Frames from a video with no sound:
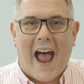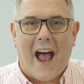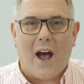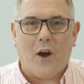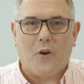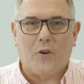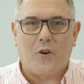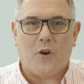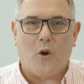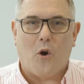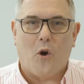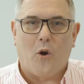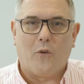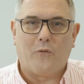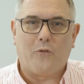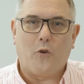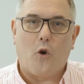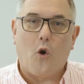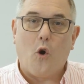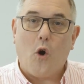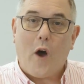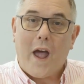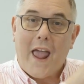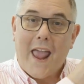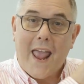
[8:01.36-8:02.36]
out of
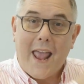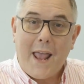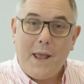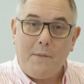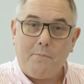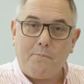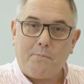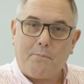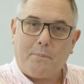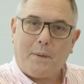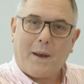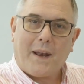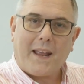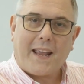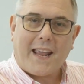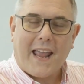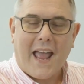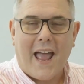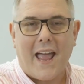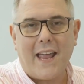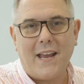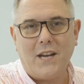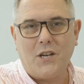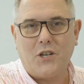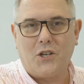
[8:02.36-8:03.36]
or
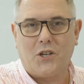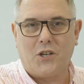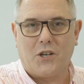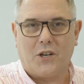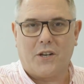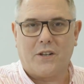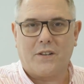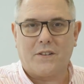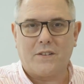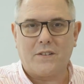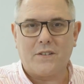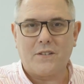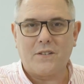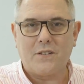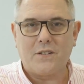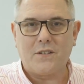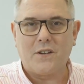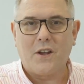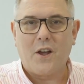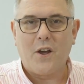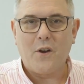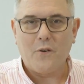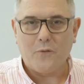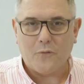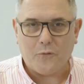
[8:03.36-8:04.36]

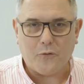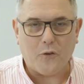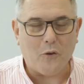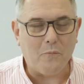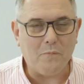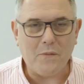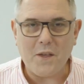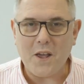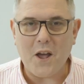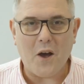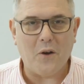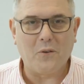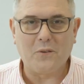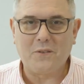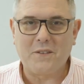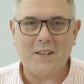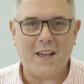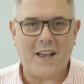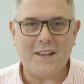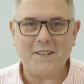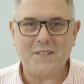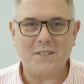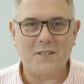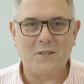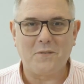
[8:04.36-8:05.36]
implications from the Old
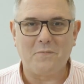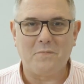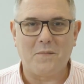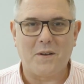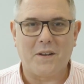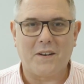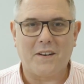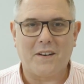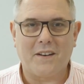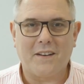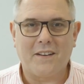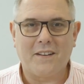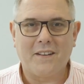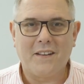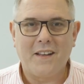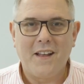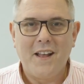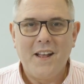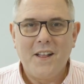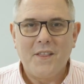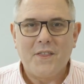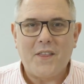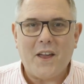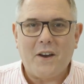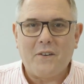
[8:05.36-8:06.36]
Testament.
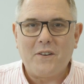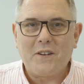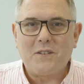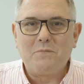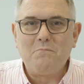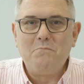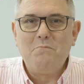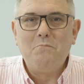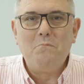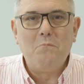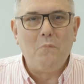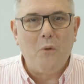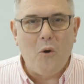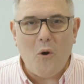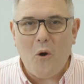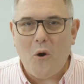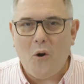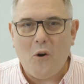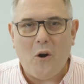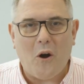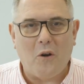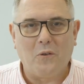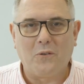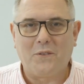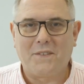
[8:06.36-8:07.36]
There is
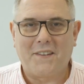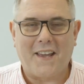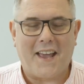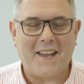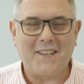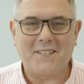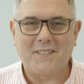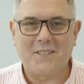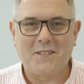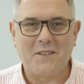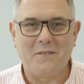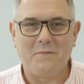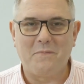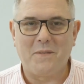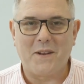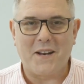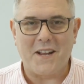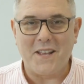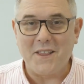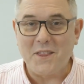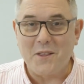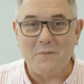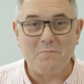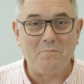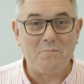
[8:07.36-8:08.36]
more Old
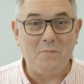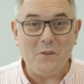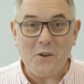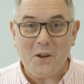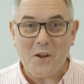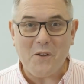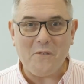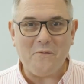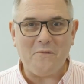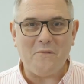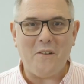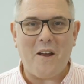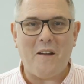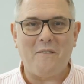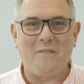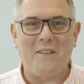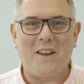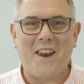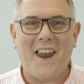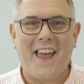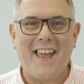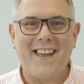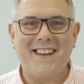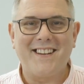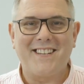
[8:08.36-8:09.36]
Testament in the book of
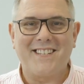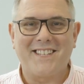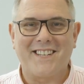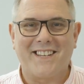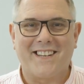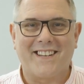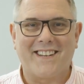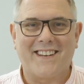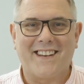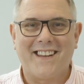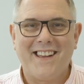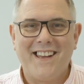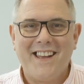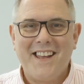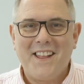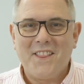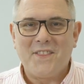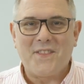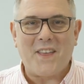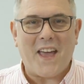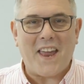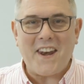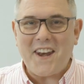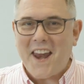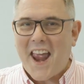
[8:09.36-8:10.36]
Revelation
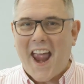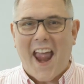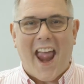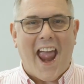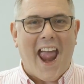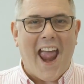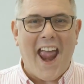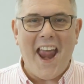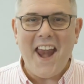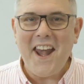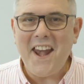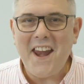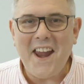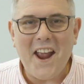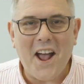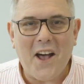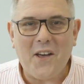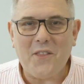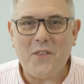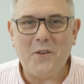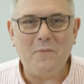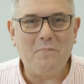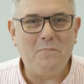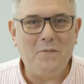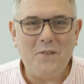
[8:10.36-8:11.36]
than any
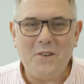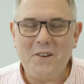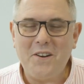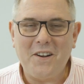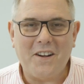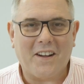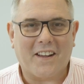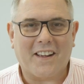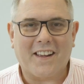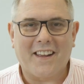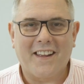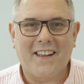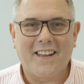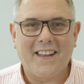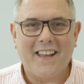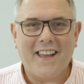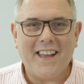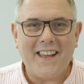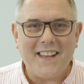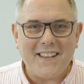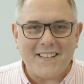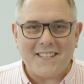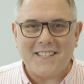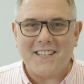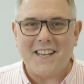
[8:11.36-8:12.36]
other book.
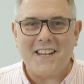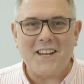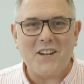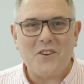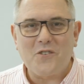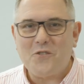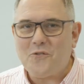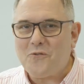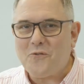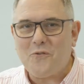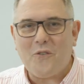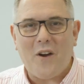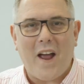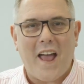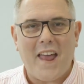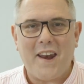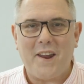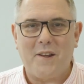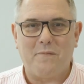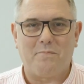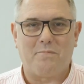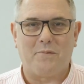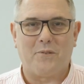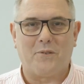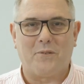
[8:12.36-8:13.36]
It's
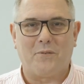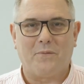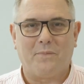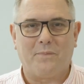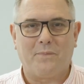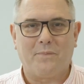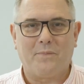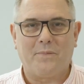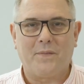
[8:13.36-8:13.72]
incredible.